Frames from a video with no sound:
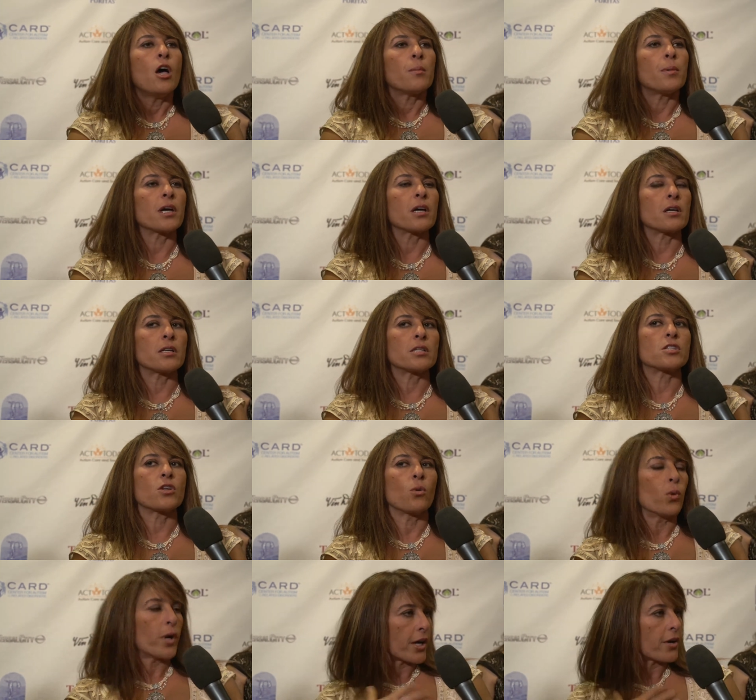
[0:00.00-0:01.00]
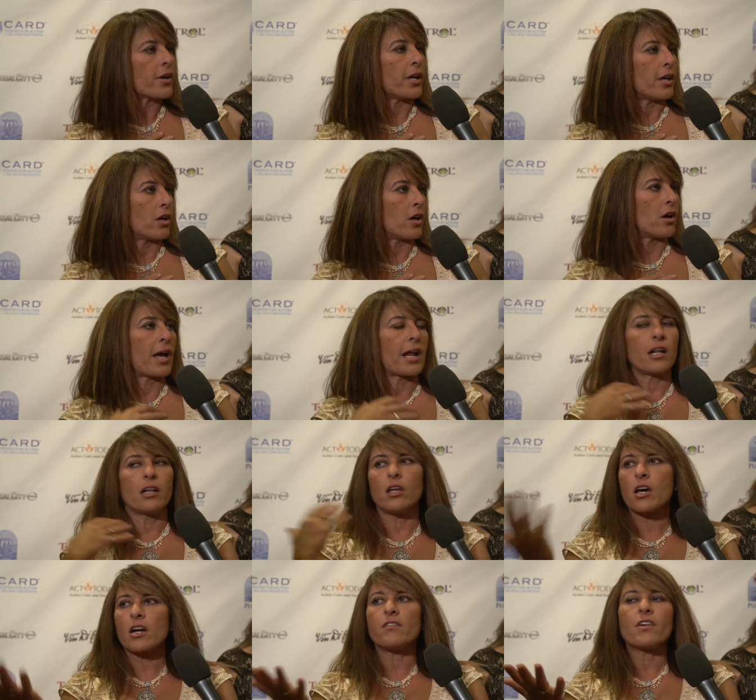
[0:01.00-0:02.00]
because we're here and a
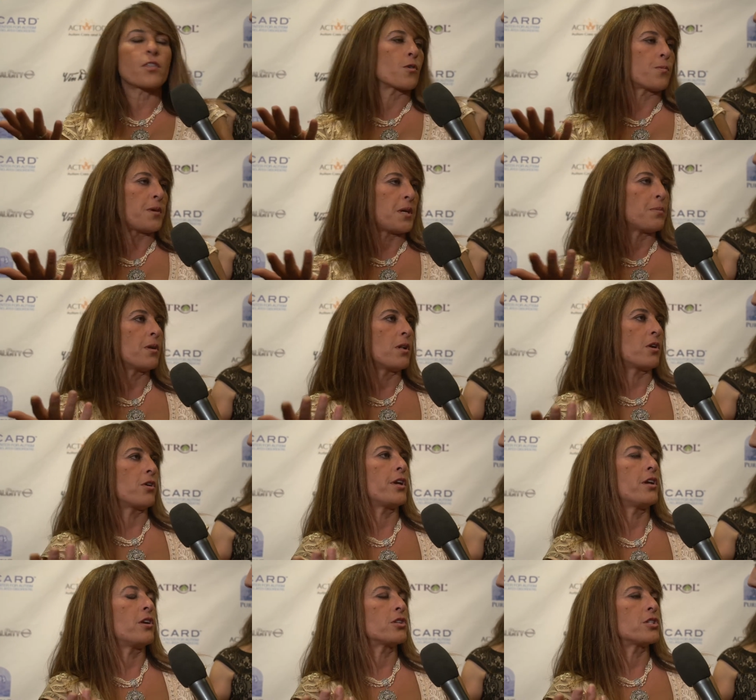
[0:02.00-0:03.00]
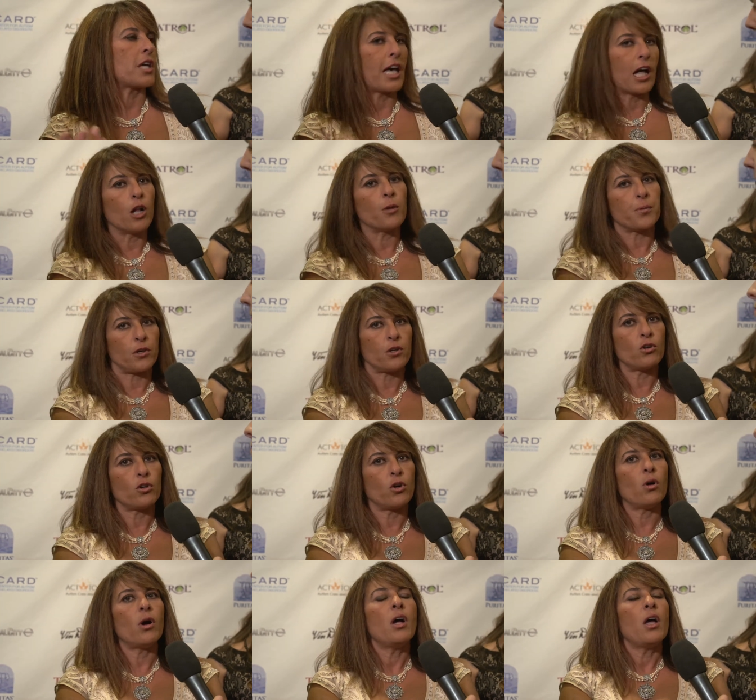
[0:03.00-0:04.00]
lot of other people are here to help
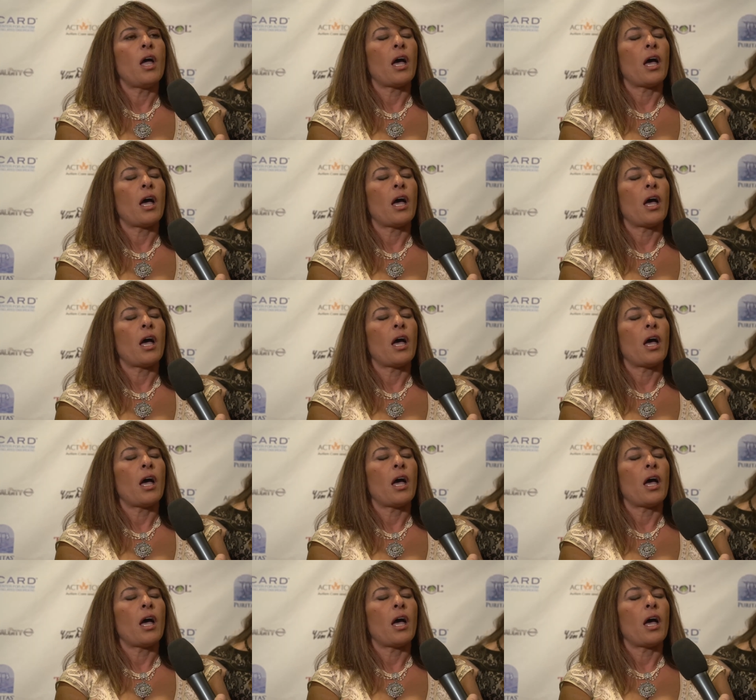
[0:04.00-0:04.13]
you.